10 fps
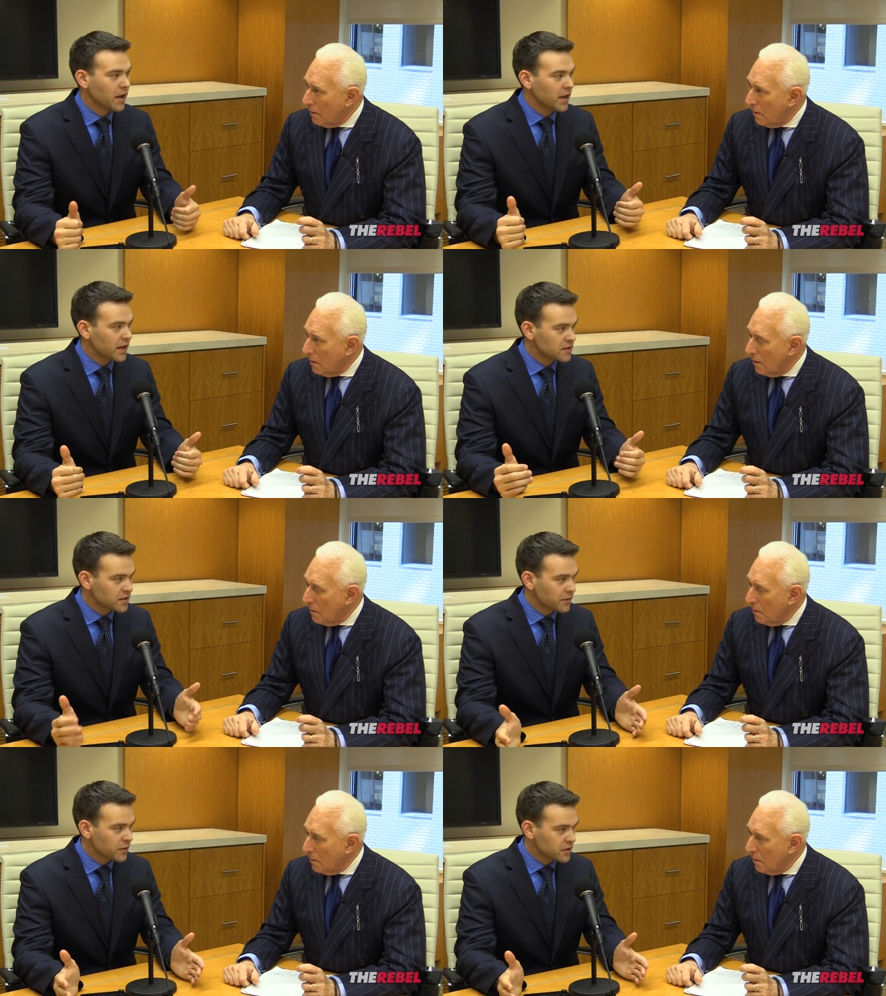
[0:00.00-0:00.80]
Speaker 1: He has a
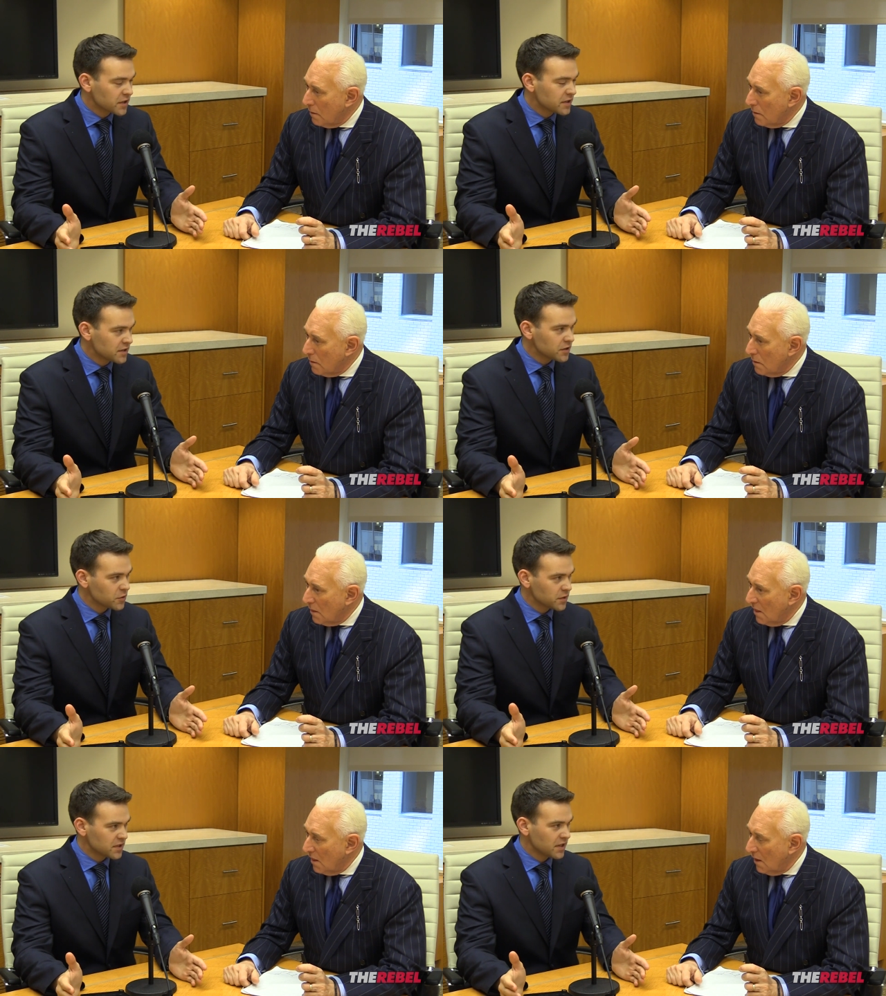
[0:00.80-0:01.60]
different
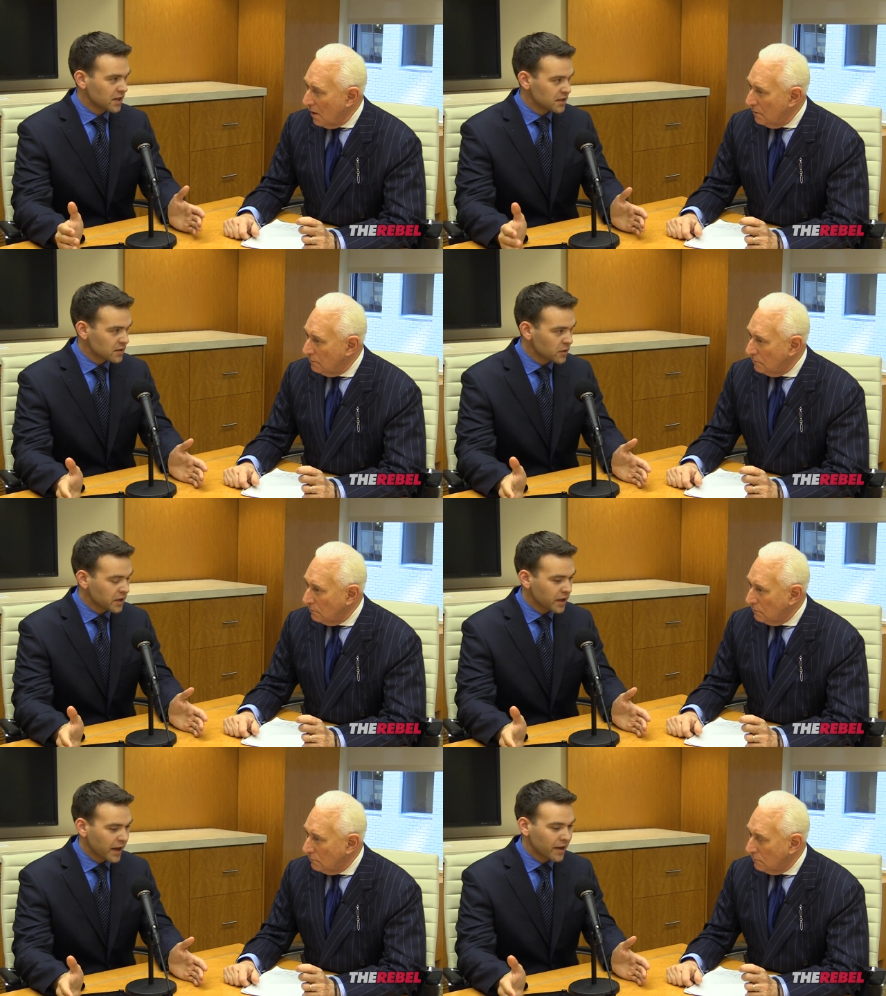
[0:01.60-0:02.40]
constituency that he's
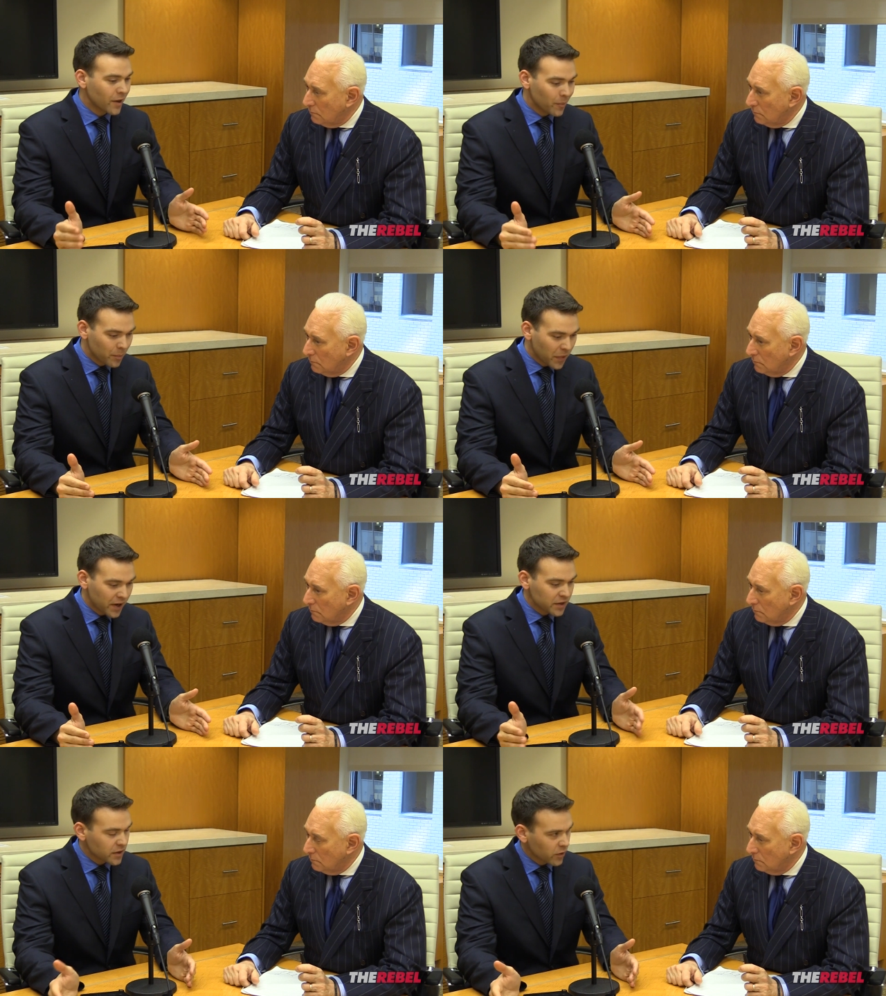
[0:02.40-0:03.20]
looking at.
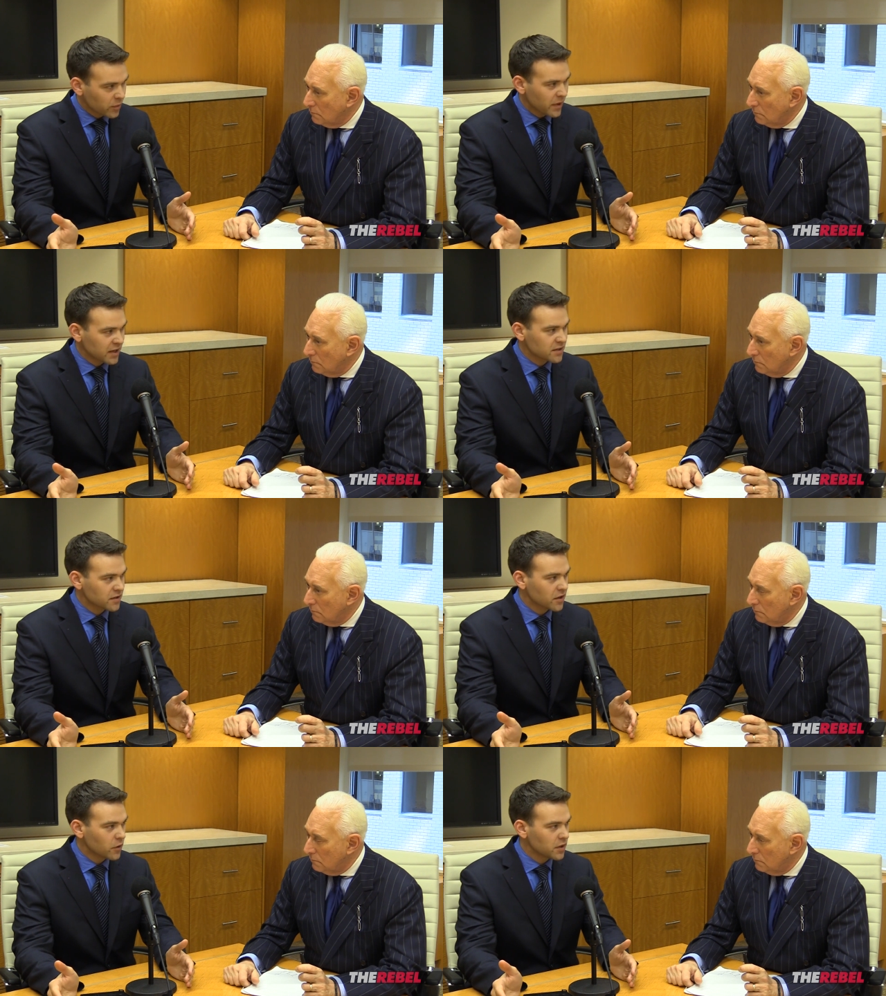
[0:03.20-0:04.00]
But going back to the
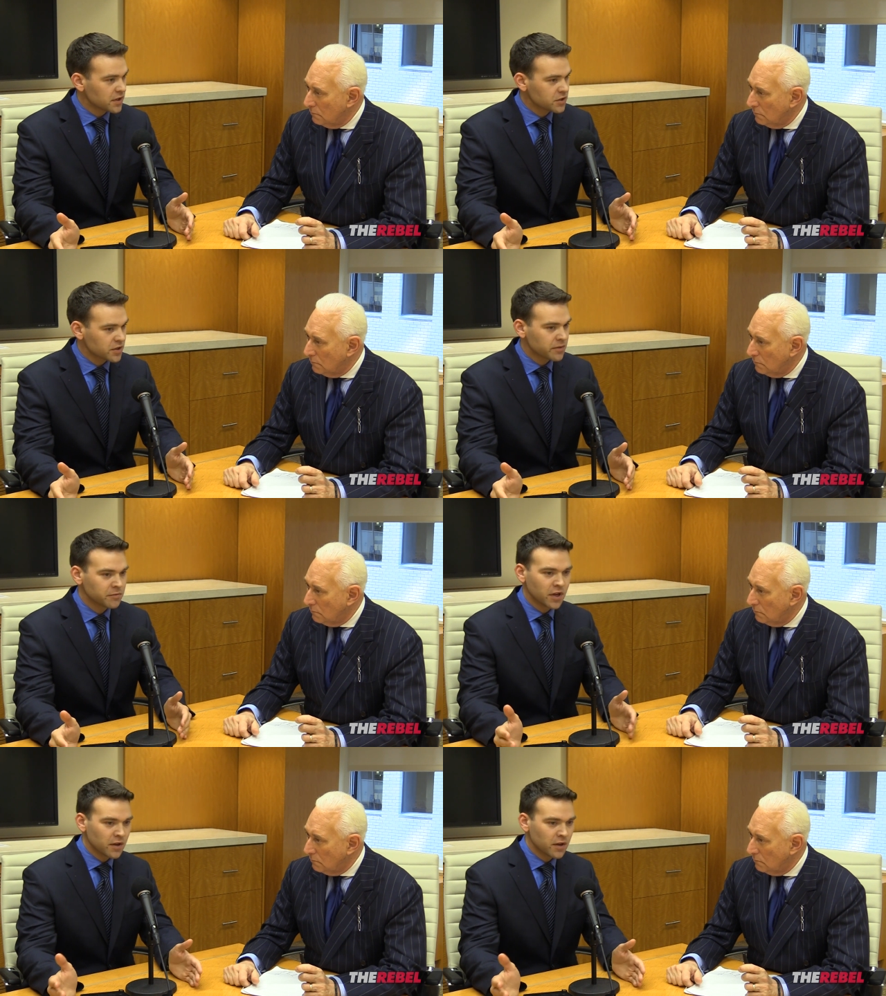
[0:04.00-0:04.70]
coalition,